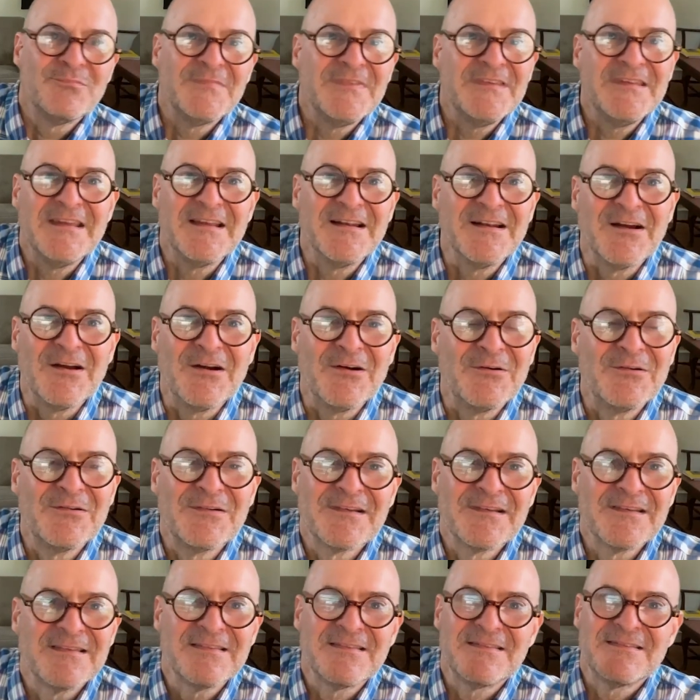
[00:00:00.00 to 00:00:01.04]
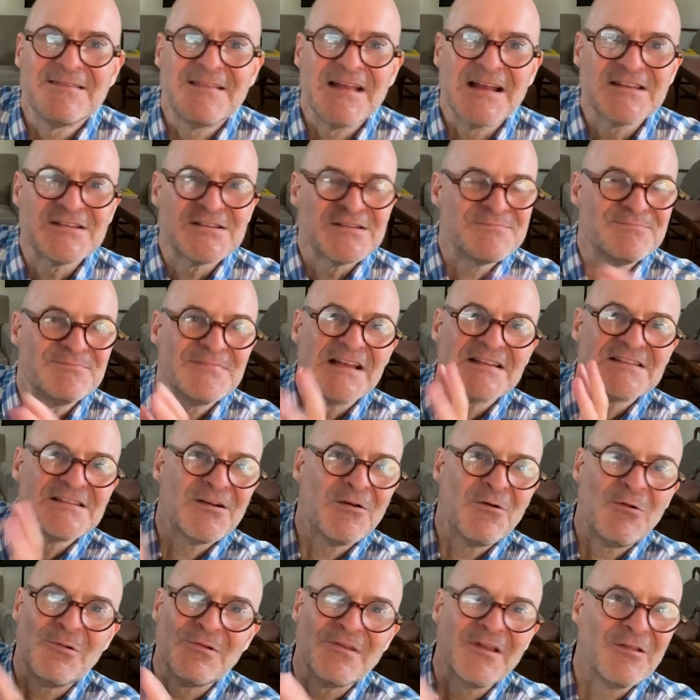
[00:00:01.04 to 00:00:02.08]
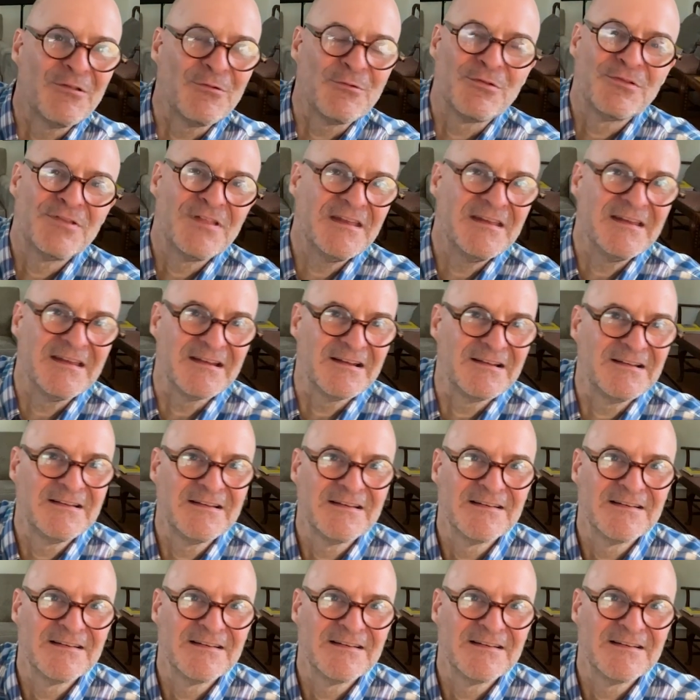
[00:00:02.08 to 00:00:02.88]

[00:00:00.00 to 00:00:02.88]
That's a whole other thing.